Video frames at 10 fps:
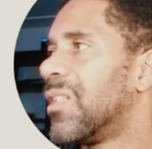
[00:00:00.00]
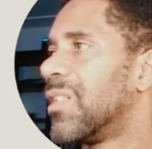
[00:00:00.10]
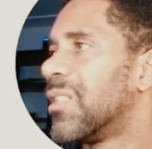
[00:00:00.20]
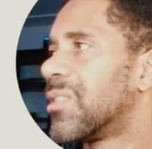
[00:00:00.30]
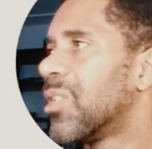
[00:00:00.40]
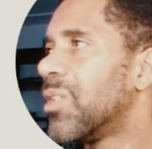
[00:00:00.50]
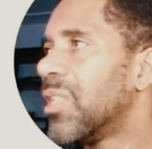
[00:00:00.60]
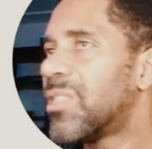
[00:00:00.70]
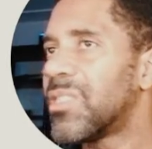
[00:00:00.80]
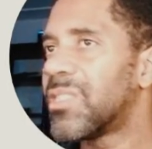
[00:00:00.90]
So
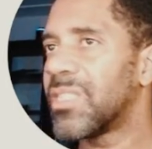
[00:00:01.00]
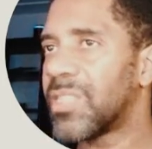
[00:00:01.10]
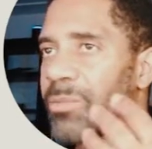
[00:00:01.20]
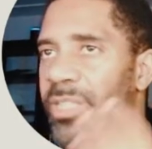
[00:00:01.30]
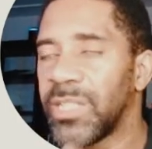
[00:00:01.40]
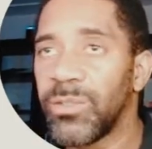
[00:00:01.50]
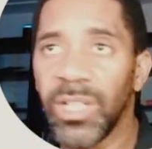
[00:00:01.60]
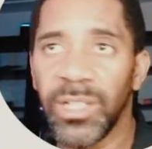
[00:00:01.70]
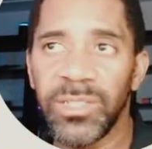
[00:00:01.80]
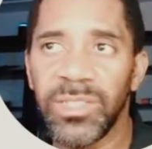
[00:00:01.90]
this is just something that you're
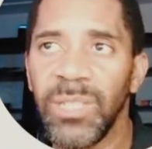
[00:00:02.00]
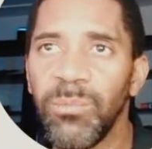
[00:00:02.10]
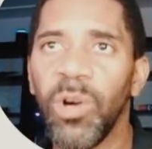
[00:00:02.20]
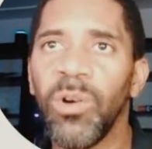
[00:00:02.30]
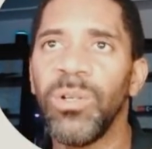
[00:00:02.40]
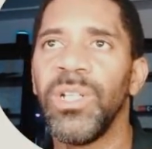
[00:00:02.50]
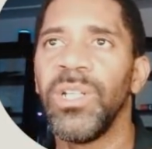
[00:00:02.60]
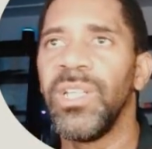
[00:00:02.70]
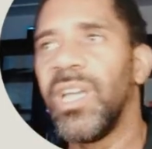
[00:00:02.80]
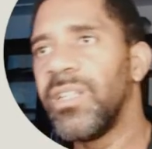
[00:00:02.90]
going to see more
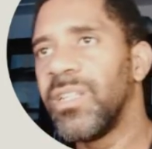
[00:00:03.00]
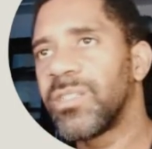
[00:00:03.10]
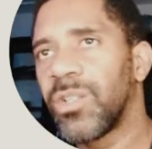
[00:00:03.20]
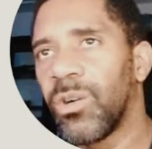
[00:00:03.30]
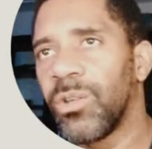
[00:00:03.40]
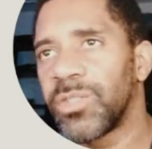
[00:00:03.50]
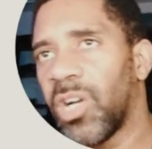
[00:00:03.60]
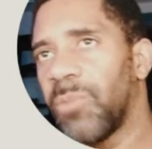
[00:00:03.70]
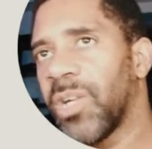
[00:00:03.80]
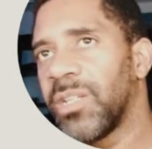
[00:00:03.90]
in this course.
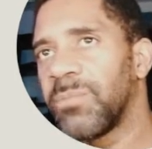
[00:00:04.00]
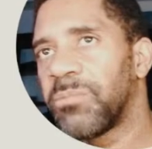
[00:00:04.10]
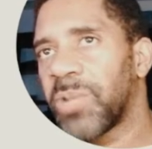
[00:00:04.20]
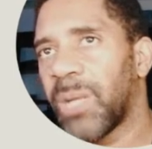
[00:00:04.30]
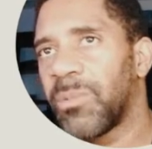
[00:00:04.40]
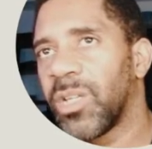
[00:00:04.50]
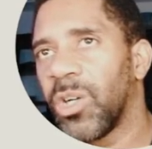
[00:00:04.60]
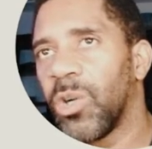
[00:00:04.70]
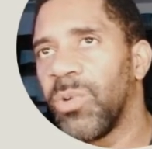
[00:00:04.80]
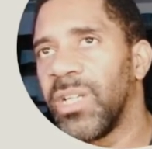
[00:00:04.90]
I'm going to probably
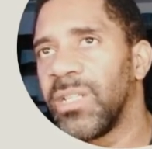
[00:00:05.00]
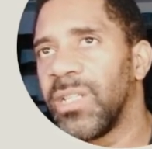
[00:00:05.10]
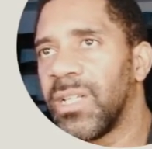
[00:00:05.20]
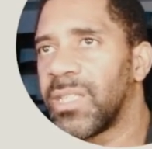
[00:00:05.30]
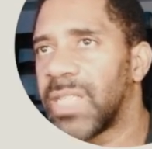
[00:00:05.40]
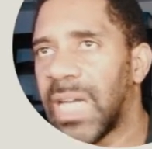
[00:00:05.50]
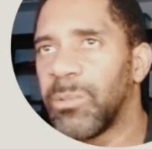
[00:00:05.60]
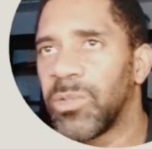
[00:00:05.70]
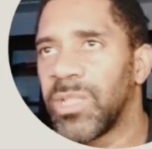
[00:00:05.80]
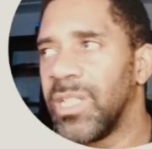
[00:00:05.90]
go with
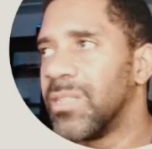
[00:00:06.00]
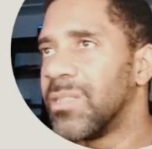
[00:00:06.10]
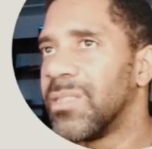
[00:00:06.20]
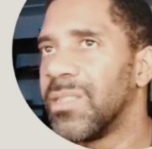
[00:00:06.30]
Camel Case.